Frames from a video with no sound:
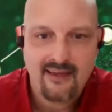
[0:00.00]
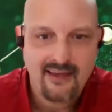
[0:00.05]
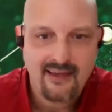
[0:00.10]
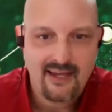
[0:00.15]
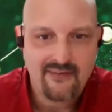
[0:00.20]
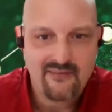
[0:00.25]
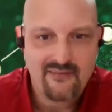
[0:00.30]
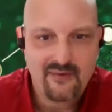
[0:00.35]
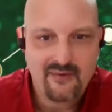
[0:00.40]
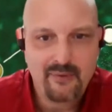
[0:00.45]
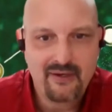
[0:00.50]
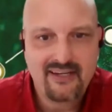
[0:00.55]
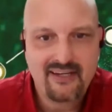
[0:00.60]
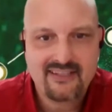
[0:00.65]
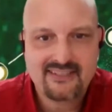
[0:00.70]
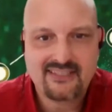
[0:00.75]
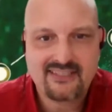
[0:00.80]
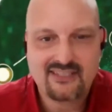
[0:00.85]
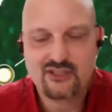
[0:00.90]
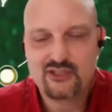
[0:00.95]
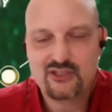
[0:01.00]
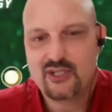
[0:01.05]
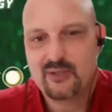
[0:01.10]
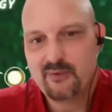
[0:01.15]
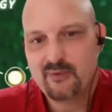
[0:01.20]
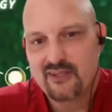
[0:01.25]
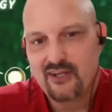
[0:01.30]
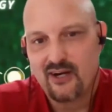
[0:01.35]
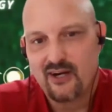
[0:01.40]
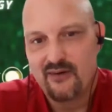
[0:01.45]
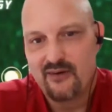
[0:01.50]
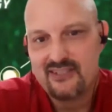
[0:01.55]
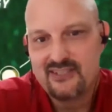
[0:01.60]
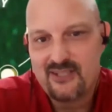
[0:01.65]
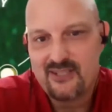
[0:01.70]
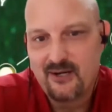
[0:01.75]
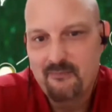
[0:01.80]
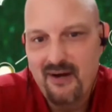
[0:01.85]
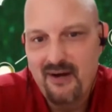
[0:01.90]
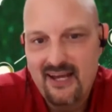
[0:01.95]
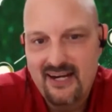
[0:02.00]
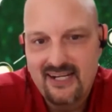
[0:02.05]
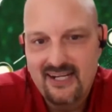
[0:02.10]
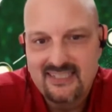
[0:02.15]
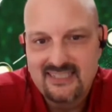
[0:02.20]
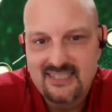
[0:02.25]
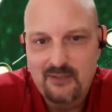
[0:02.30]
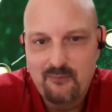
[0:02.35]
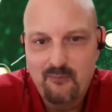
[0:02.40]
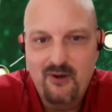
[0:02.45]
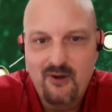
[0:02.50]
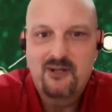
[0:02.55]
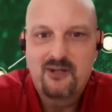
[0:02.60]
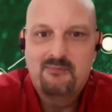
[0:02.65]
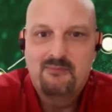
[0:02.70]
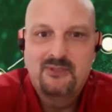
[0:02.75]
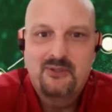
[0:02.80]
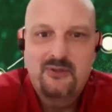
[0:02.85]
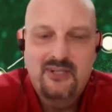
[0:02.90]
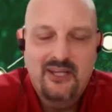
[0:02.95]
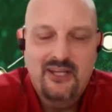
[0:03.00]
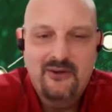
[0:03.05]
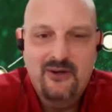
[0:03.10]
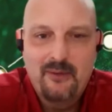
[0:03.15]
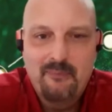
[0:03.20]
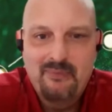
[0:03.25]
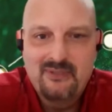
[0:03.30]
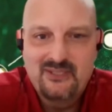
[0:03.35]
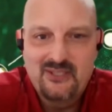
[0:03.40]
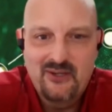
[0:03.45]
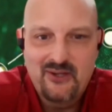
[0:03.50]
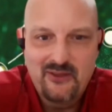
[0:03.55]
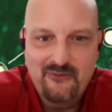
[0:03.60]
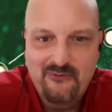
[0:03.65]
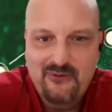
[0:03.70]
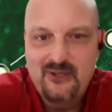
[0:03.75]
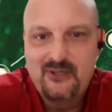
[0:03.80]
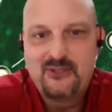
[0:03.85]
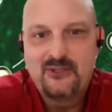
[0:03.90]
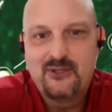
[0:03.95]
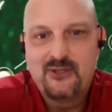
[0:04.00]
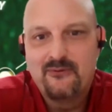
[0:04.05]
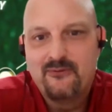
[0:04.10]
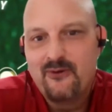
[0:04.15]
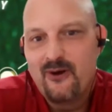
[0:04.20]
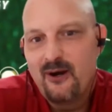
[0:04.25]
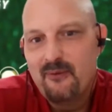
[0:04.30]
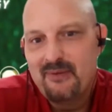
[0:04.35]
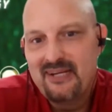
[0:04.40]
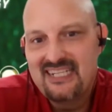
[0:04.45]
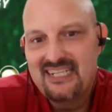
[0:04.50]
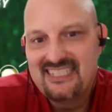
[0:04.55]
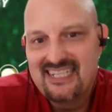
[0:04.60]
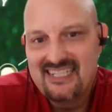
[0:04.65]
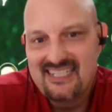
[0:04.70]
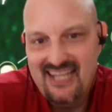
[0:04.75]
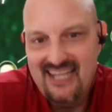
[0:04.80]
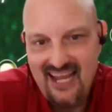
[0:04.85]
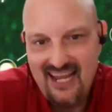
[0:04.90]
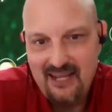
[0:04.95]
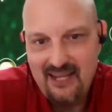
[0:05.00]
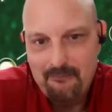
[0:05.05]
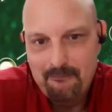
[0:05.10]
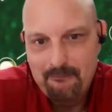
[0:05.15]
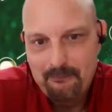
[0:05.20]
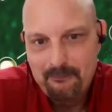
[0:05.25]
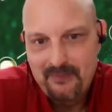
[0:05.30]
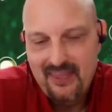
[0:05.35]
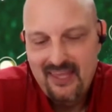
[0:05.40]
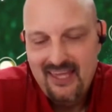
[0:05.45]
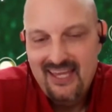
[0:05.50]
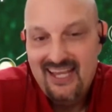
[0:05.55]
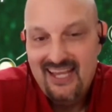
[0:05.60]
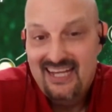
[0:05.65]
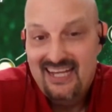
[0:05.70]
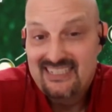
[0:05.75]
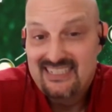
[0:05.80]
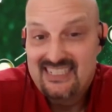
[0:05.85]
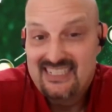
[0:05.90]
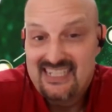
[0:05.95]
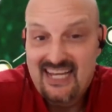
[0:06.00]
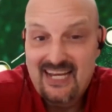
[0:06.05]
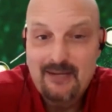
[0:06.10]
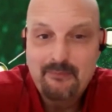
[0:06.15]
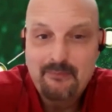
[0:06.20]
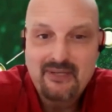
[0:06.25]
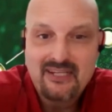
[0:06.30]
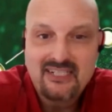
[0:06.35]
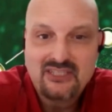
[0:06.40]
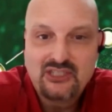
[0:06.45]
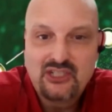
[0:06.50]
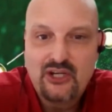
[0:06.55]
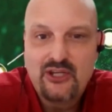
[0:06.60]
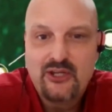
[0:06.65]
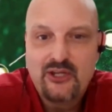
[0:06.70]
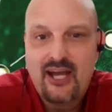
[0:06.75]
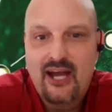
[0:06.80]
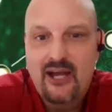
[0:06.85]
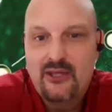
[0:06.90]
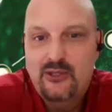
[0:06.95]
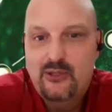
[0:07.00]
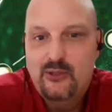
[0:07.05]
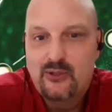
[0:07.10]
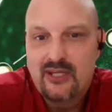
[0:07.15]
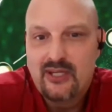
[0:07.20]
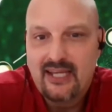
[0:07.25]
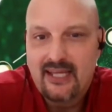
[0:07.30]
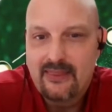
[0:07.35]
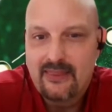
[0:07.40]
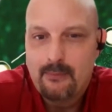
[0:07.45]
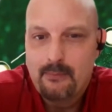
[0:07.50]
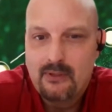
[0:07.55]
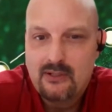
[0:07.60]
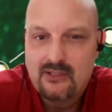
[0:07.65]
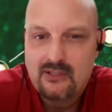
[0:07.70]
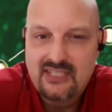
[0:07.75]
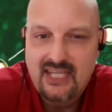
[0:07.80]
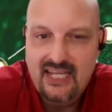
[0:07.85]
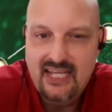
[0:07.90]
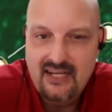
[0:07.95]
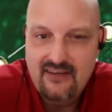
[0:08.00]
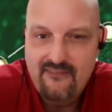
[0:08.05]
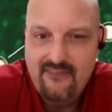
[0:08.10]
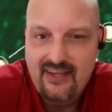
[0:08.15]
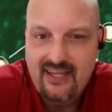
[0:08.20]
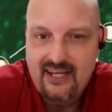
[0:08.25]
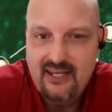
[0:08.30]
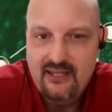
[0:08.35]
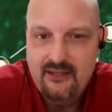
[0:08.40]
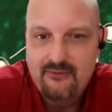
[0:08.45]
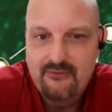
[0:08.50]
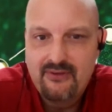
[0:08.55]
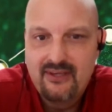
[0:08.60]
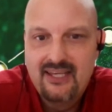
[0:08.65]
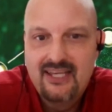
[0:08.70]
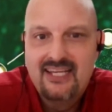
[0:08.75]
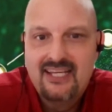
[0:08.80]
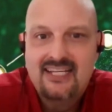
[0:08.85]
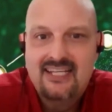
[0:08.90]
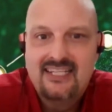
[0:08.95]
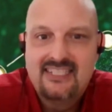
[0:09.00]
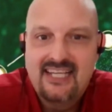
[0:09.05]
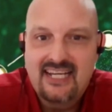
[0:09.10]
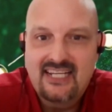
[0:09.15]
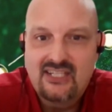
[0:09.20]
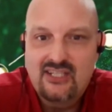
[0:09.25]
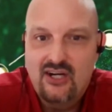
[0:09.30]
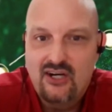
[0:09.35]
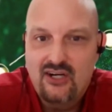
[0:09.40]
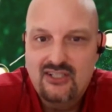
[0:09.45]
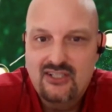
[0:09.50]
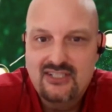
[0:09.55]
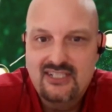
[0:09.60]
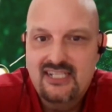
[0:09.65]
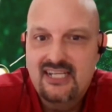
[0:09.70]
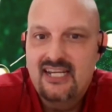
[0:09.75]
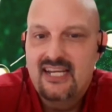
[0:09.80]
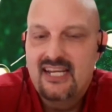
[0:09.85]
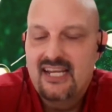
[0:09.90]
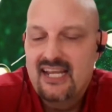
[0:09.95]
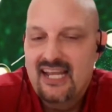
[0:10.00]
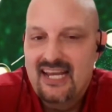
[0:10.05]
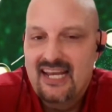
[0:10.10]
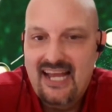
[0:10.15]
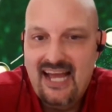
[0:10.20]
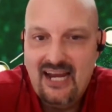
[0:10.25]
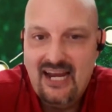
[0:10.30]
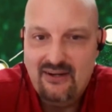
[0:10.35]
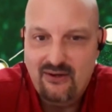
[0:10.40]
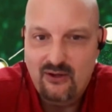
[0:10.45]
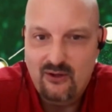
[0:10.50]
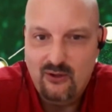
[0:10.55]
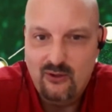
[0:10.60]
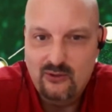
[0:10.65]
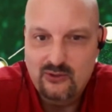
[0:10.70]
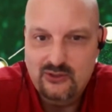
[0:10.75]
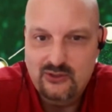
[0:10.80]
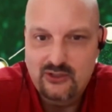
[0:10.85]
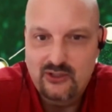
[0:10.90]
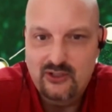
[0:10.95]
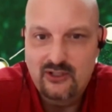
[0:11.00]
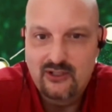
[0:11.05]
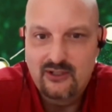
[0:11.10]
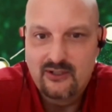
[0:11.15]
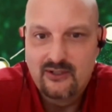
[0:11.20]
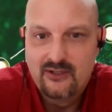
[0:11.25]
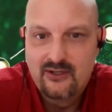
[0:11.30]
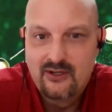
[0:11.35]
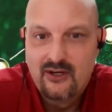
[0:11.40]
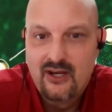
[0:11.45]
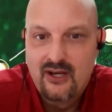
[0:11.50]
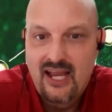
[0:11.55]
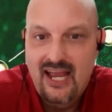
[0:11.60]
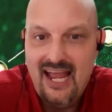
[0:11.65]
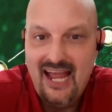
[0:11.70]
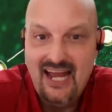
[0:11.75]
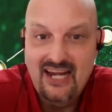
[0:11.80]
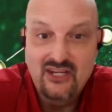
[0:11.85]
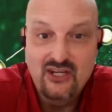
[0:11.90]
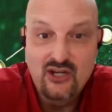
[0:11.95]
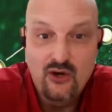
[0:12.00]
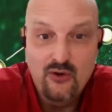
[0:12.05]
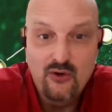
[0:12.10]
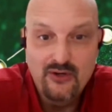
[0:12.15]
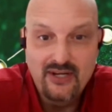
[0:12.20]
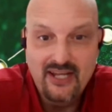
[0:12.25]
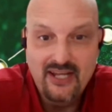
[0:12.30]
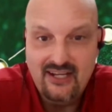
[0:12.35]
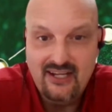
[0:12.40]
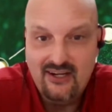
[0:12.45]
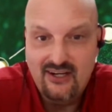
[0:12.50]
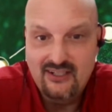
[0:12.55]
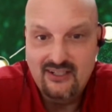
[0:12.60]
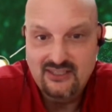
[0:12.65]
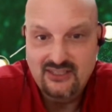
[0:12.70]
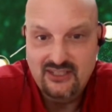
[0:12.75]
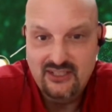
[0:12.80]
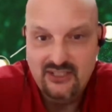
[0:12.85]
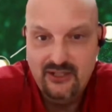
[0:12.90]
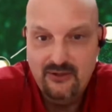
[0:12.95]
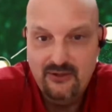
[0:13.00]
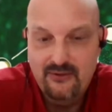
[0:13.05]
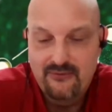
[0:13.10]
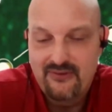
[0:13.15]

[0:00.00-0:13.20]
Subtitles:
Hey everybody, this is Jim with Harvest Harmonics, and welcome to another episode of the Future of Farming Today. And today I'm going to show you how you can get the most innovative technology in agriculture at no net cost to you.